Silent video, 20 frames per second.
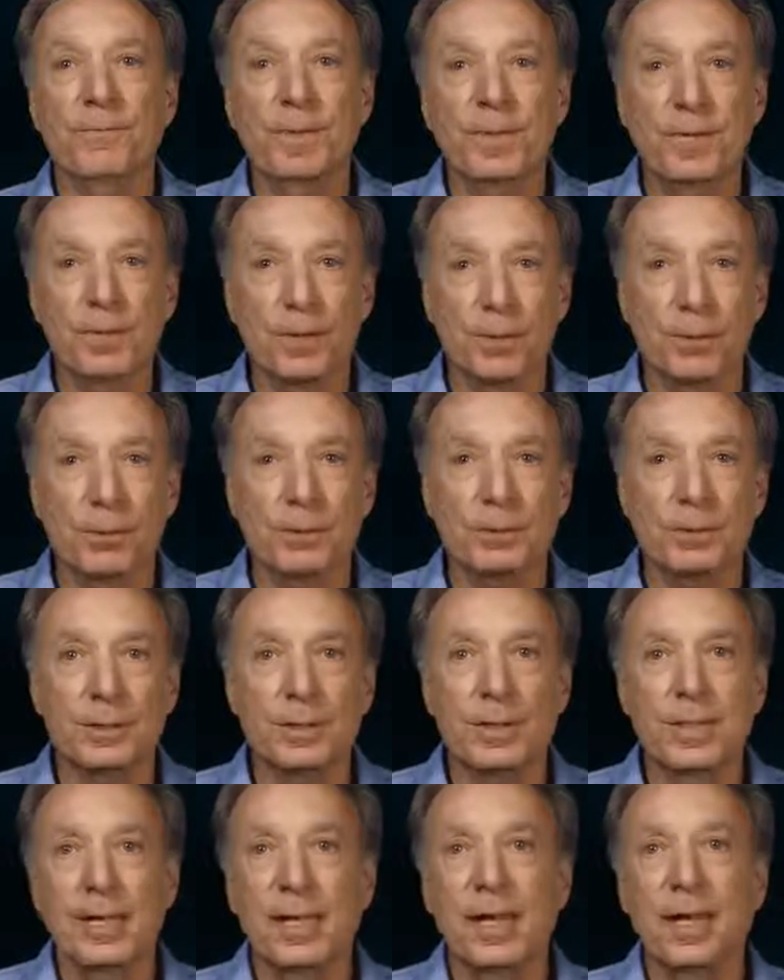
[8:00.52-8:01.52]
videos,
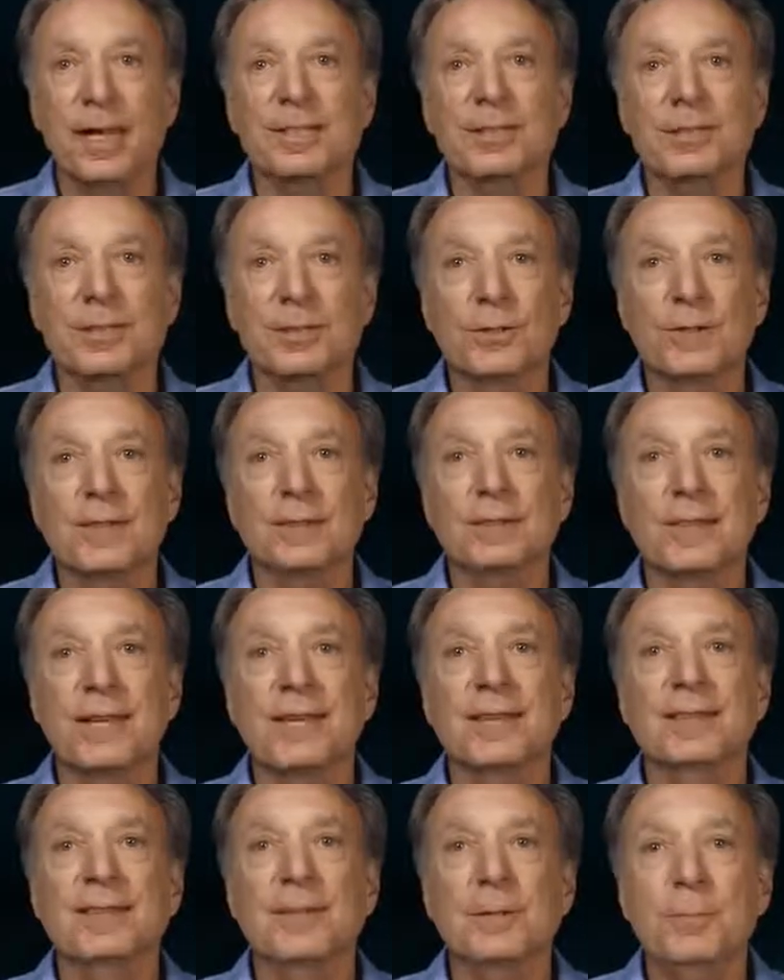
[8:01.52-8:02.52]
as there is
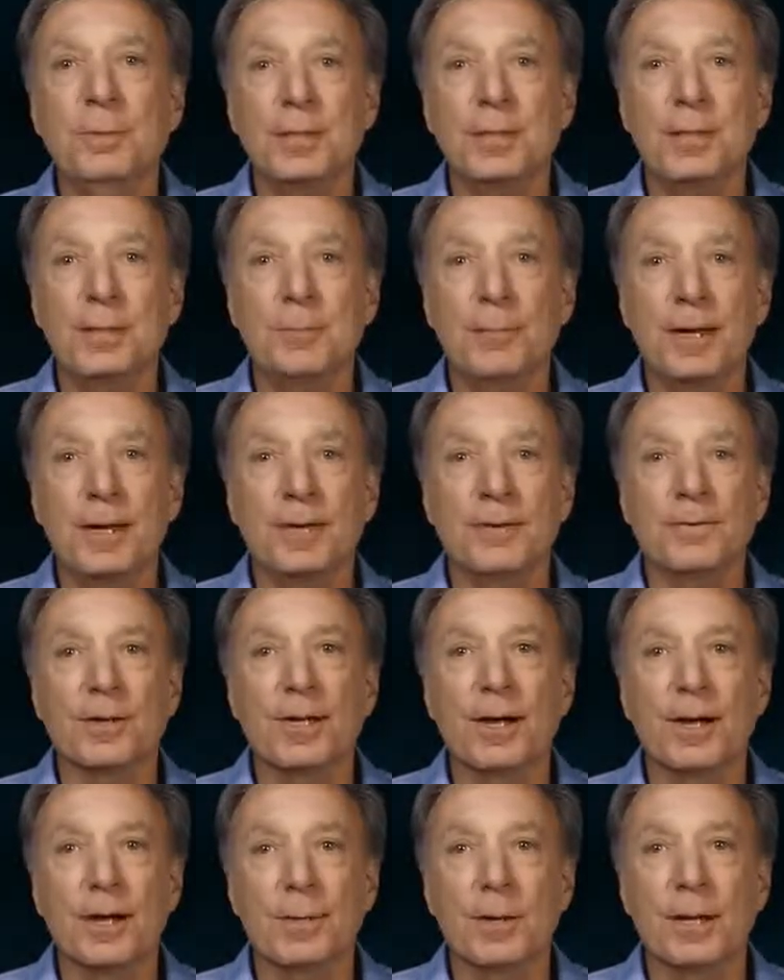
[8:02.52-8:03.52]
a limited amount of
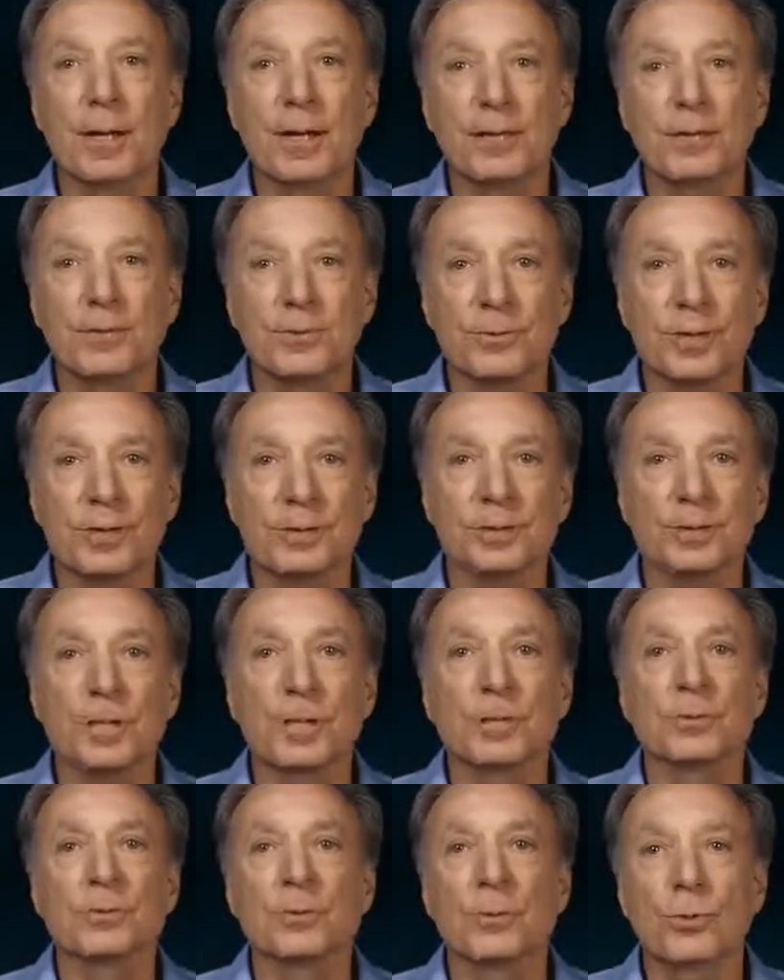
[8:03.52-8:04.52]
carbohydrates
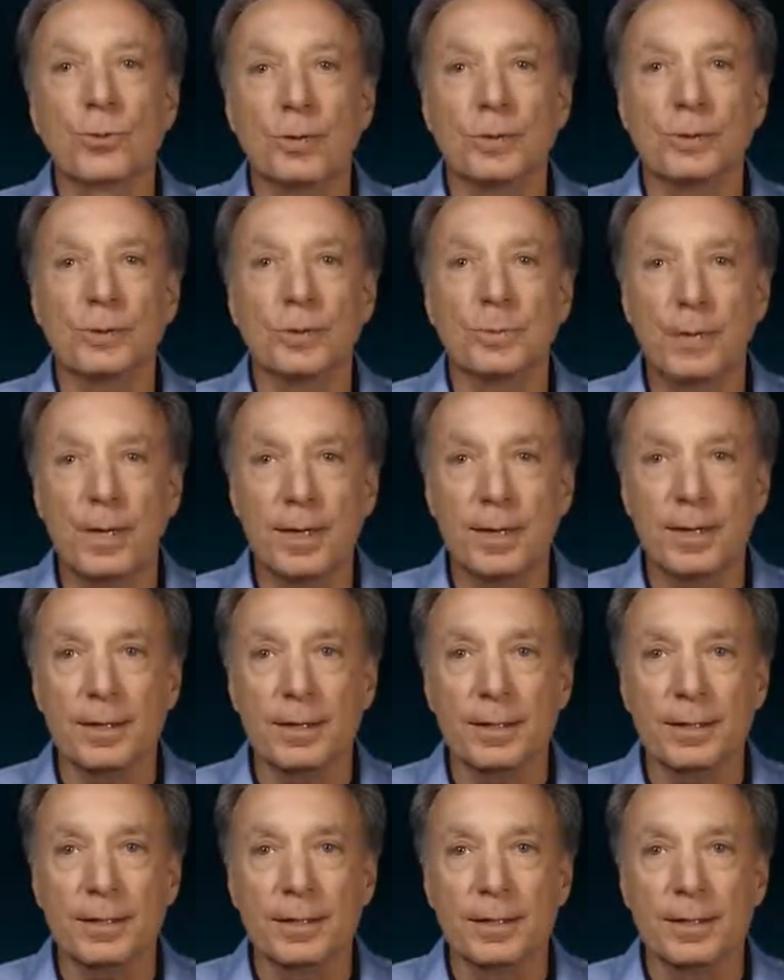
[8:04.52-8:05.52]
stored in the
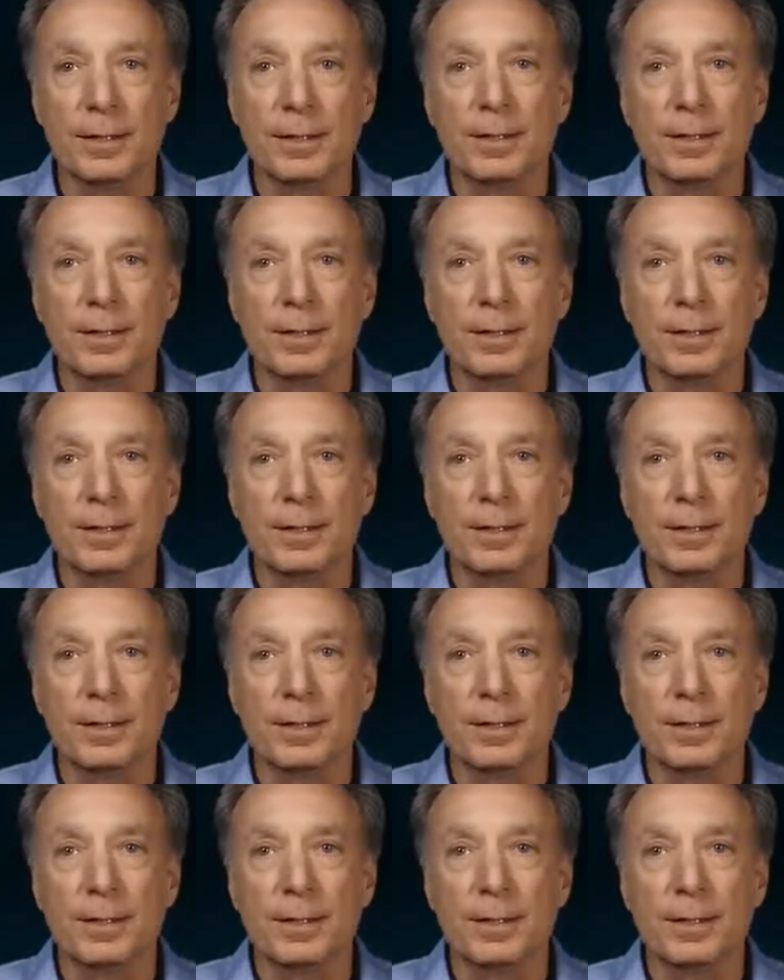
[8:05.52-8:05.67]
body.